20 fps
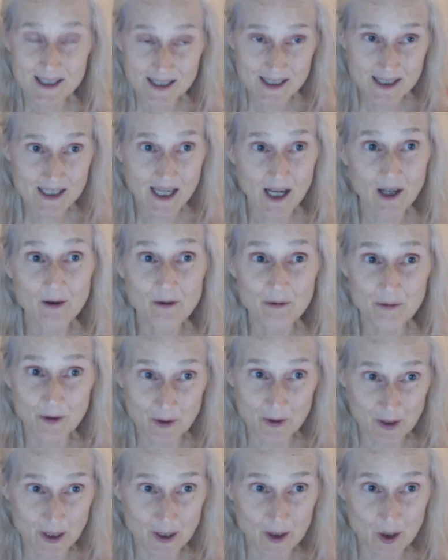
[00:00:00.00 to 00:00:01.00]
sell
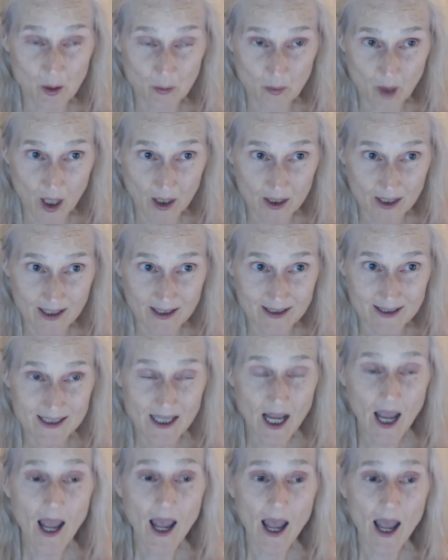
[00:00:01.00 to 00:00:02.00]
food in your markets
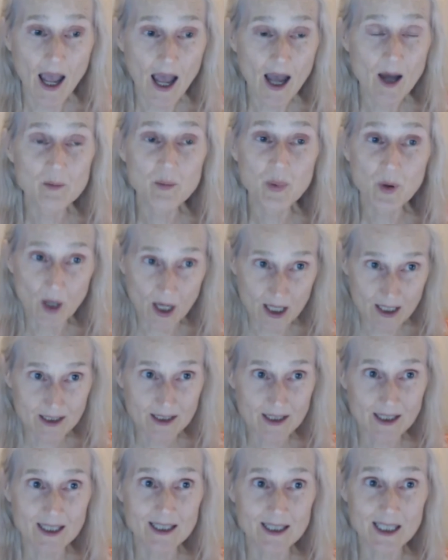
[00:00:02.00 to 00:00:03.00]
at
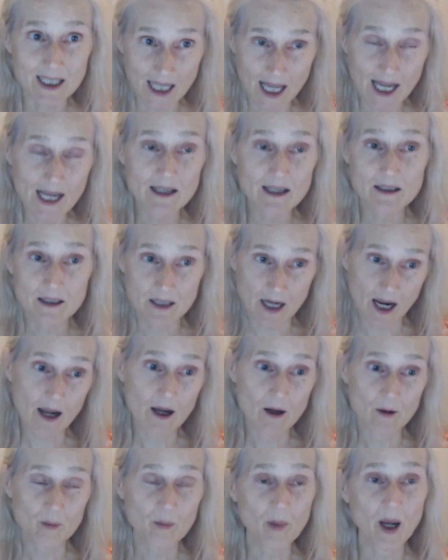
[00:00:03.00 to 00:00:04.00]
prices laid
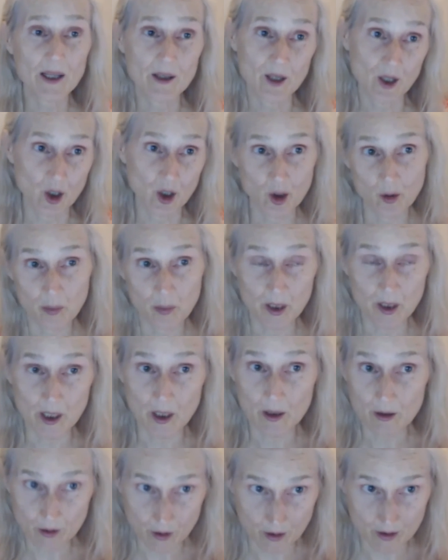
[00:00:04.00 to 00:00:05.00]
down by the urban
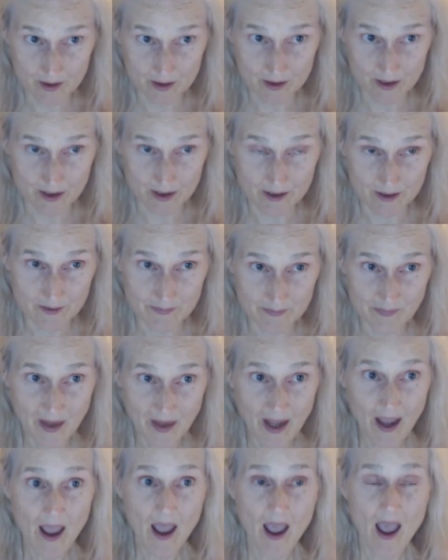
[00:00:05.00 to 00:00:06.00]
authorities.
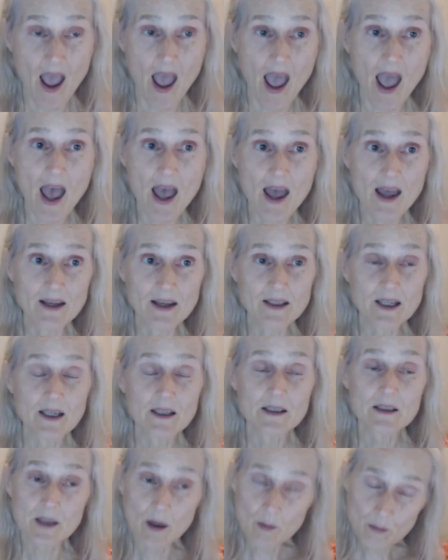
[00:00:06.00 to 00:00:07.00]
And
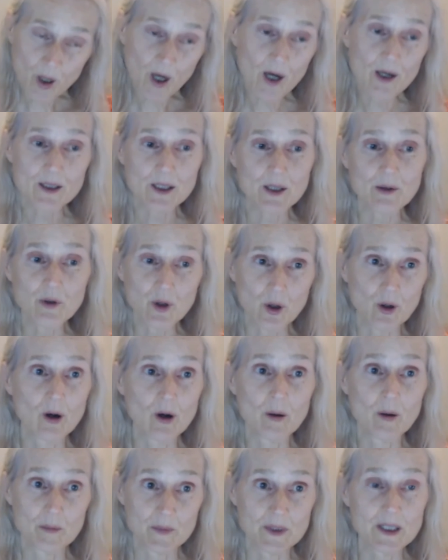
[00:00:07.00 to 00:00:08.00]
some parts of
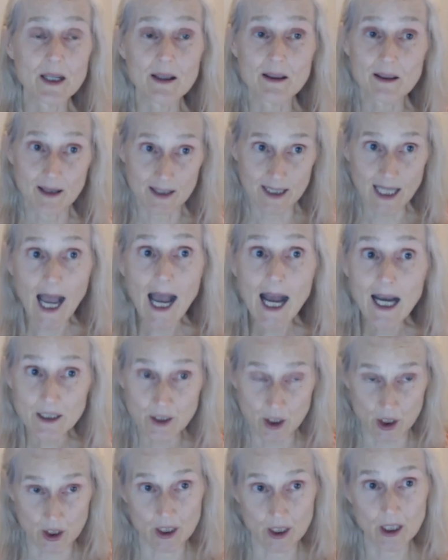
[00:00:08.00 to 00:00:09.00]
Europe did the
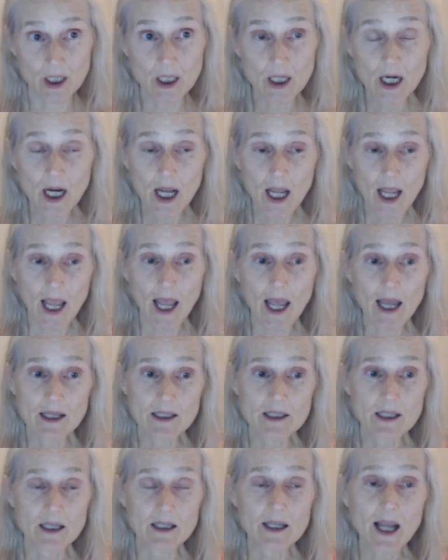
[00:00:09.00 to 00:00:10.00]
latter,
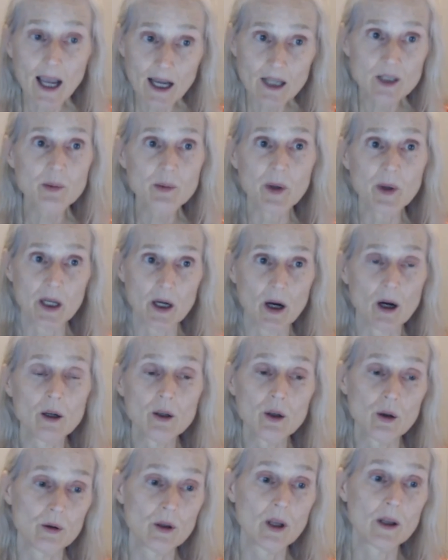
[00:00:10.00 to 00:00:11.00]
and it has been
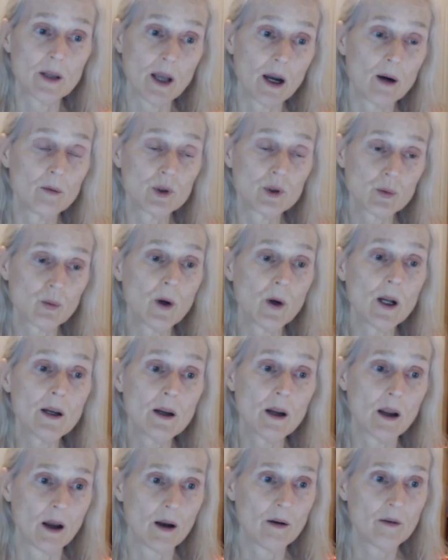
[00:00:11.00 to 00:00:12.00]
argued that that was
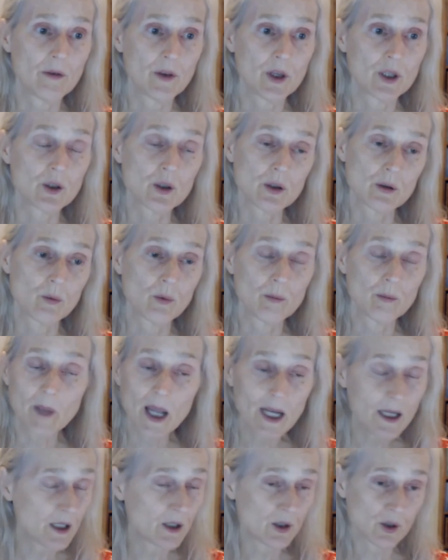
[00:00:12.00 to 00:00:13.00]
one of the
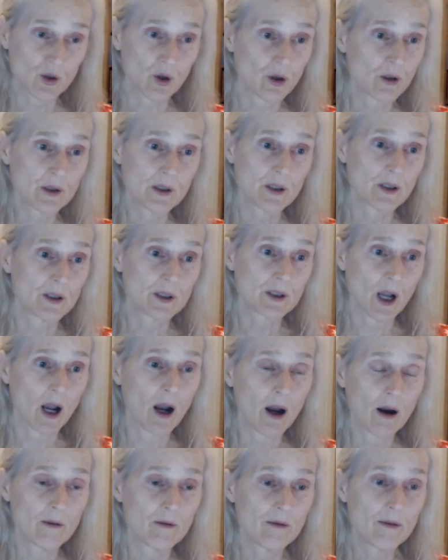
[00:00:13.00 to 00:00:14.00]
many sources
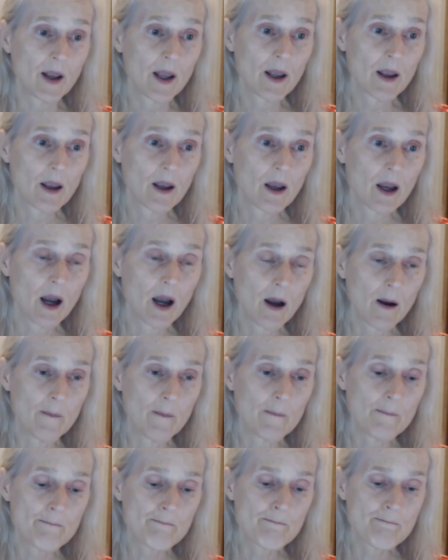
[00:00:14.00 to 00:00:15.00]
of
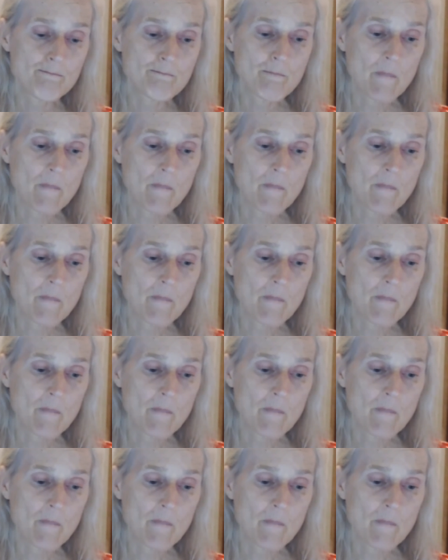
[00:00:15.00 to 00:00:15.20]
um,